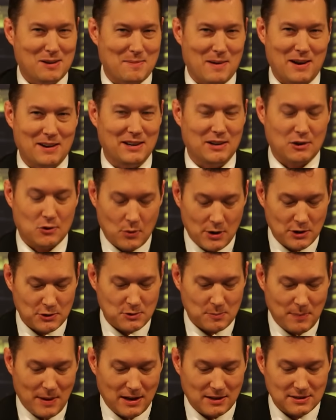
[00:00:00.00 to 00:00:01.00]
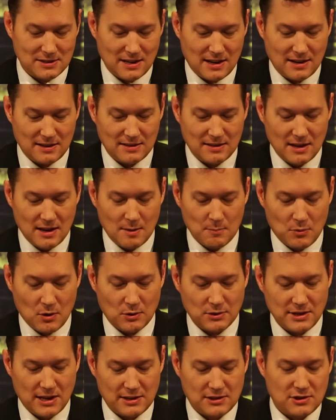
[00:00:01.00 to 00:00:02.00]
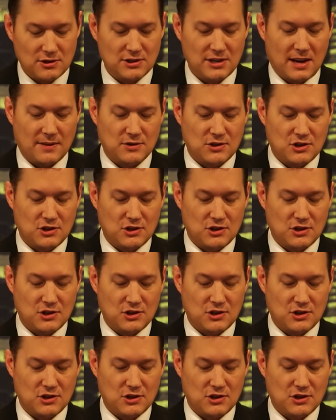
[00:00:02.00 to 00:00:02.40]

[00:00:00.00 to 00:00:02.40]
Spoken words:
about here. Queers for Palestine protesters have